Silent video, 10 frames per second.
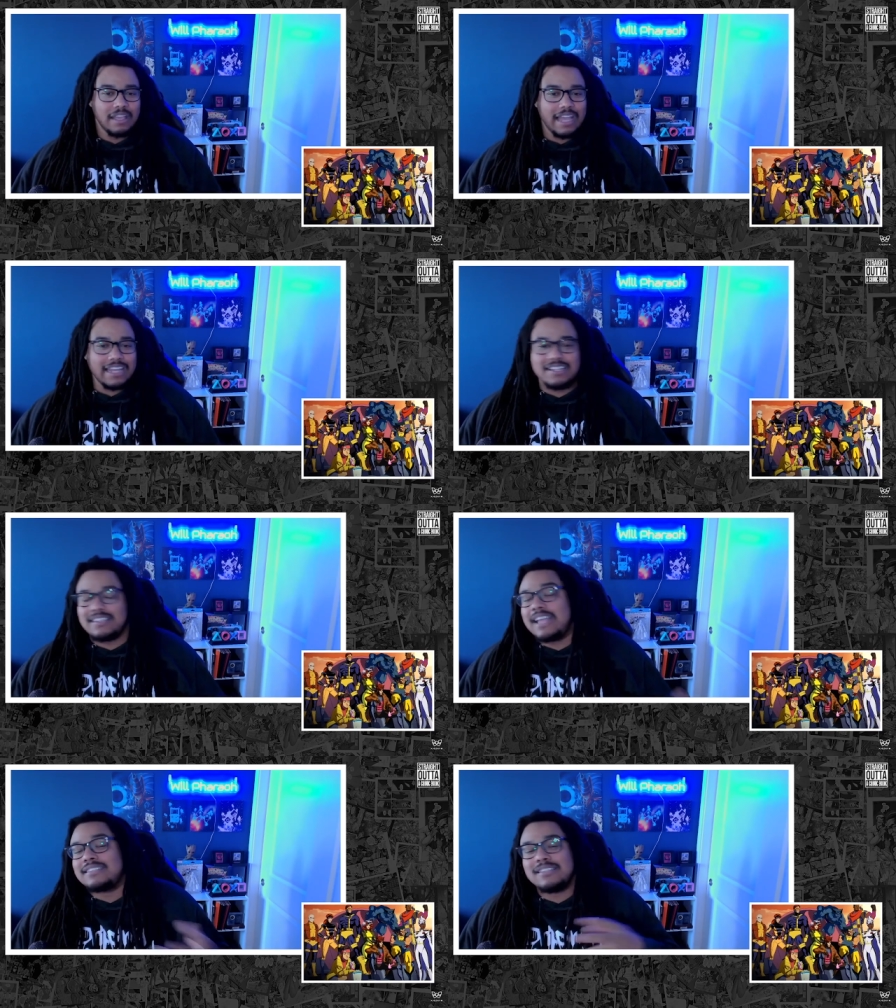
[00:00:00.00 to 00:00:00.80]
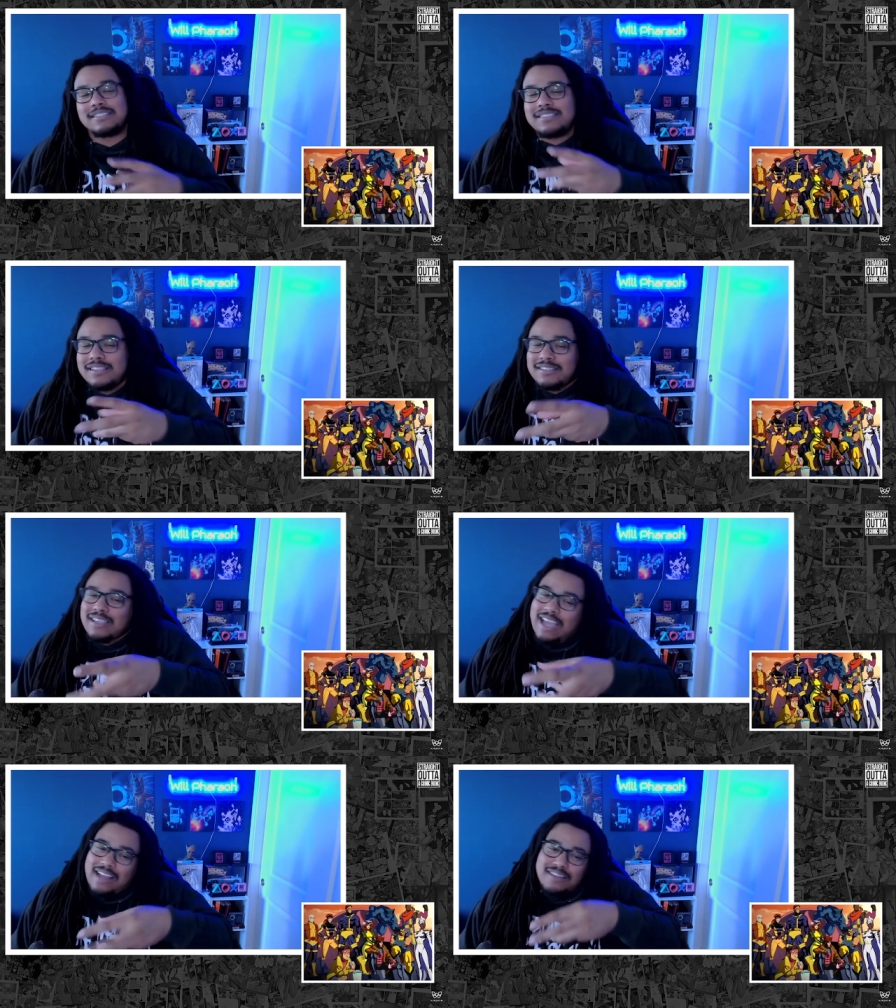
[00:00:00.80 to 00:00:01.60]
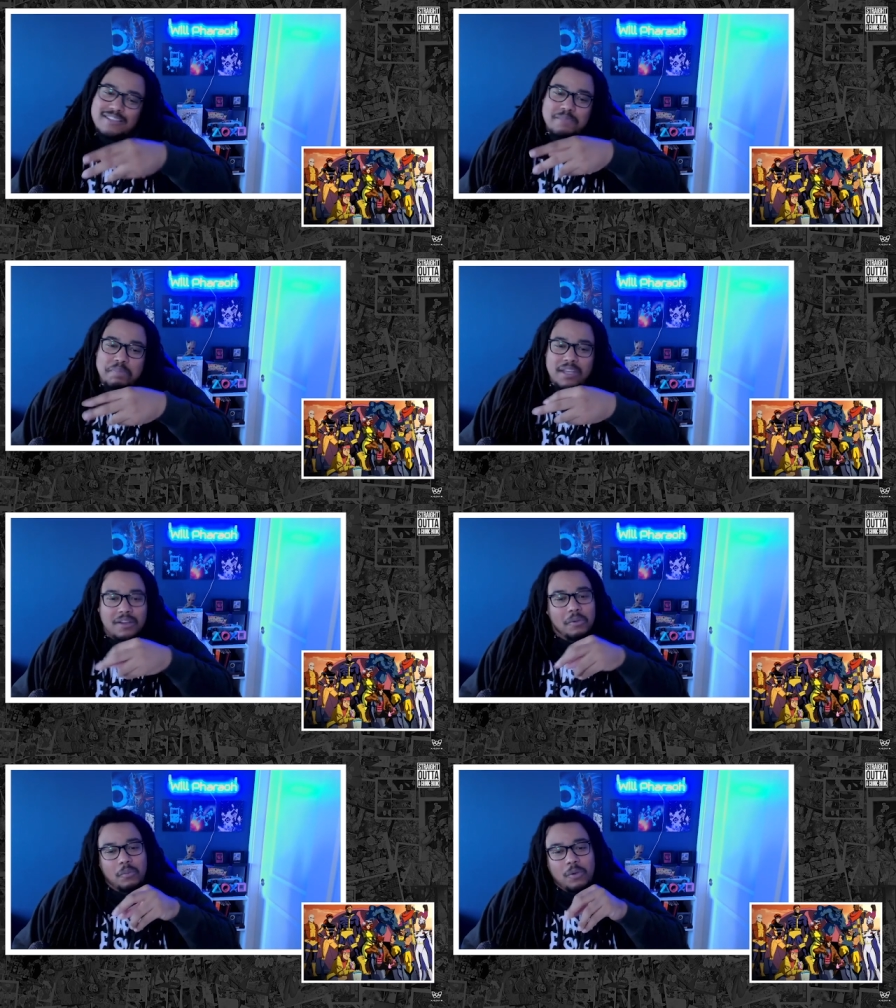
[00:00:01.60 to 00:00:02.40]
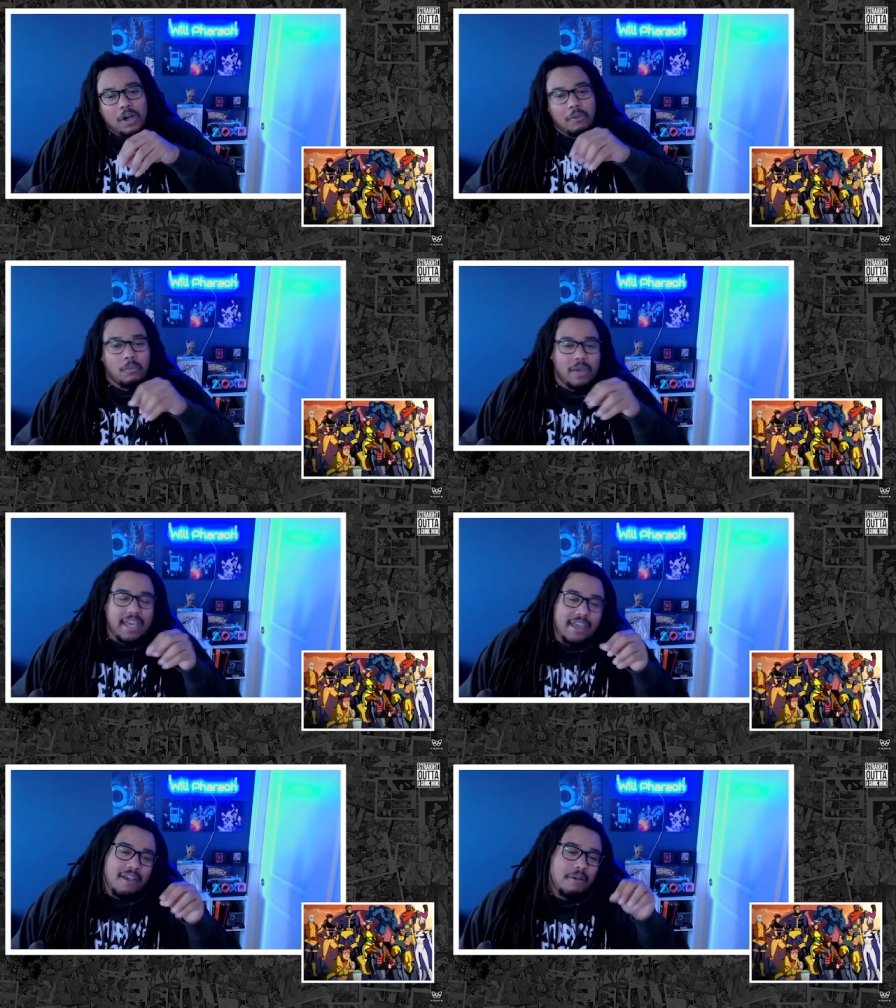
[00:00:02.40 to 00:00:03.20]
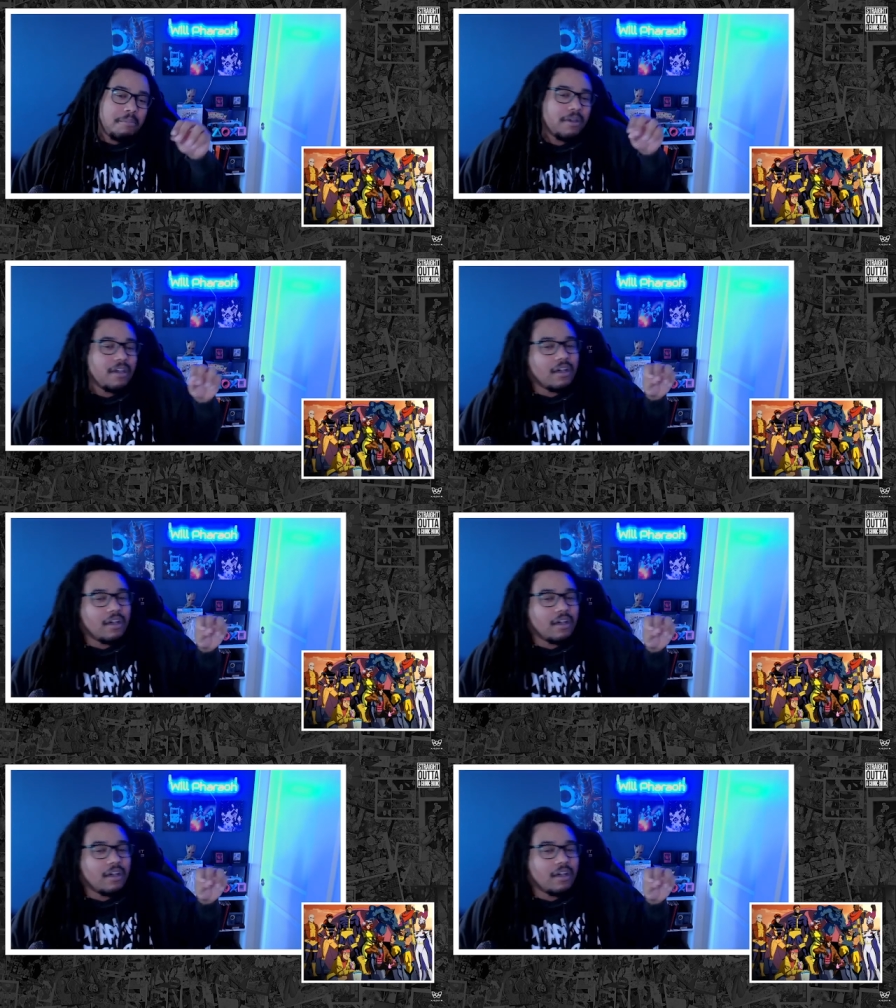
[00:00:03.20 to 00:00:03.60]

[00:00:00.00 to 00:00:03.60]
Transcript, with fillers: And it's like to kind of spin a web,